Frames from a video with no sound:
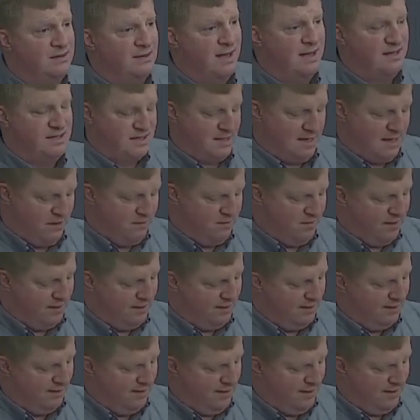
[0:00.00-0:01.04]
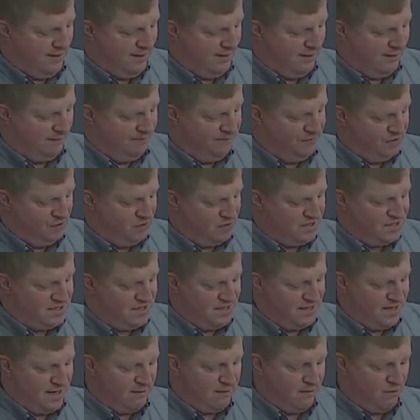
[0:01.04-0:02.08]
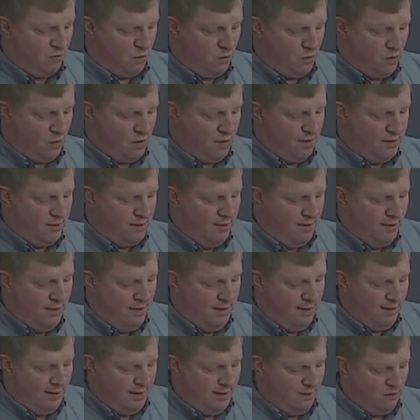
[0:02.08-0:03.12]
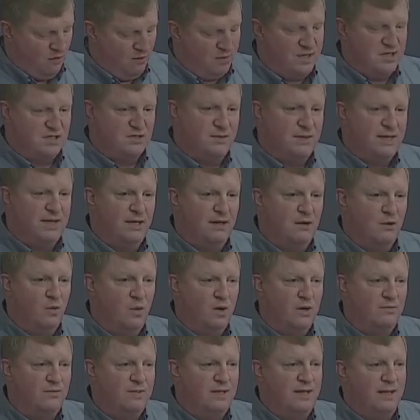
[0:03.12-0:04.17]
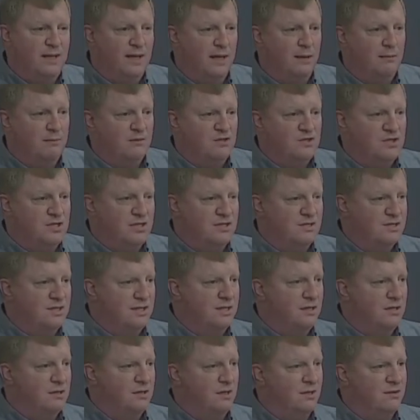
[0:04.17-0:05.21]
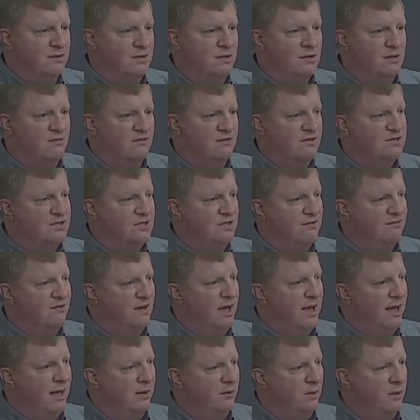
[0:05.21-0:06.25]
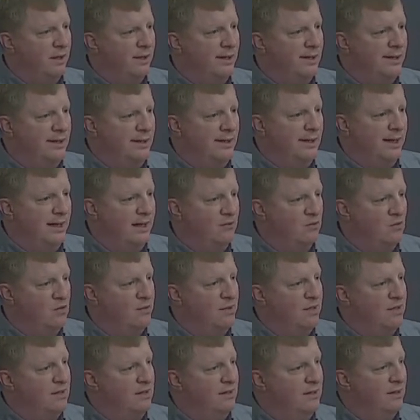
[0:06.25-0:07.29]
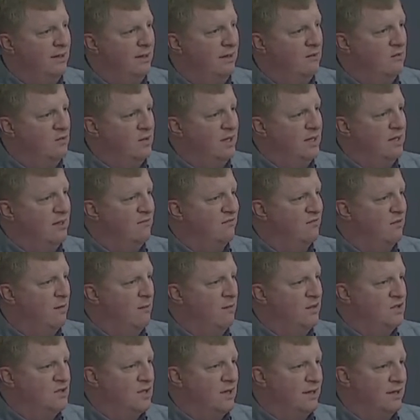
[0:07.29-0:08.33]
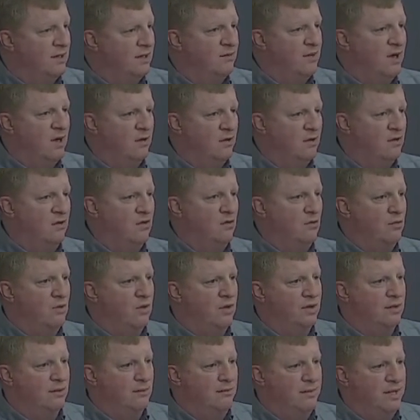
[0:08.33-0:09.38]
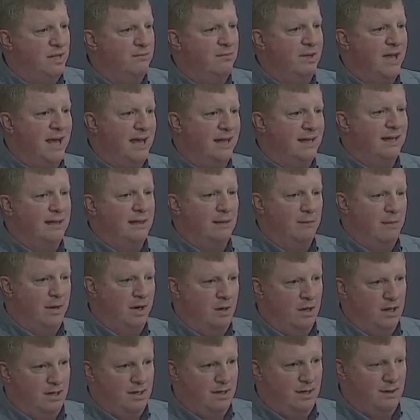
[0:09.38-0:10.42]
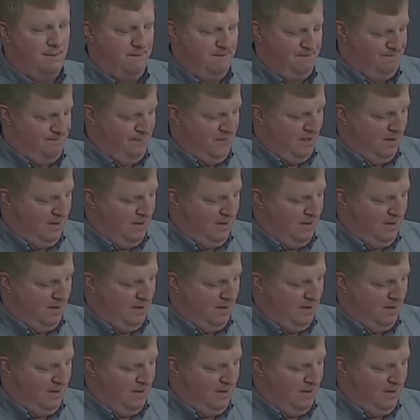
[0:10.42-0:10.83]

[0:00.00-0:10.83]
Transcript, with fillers: to that topic. Uh, Kristy Nabhan-Warren uh, will be speaking at 1 p.m. She's here at the University of Iowa and will be uh, reading from and talking about her new book, Meatpacking America.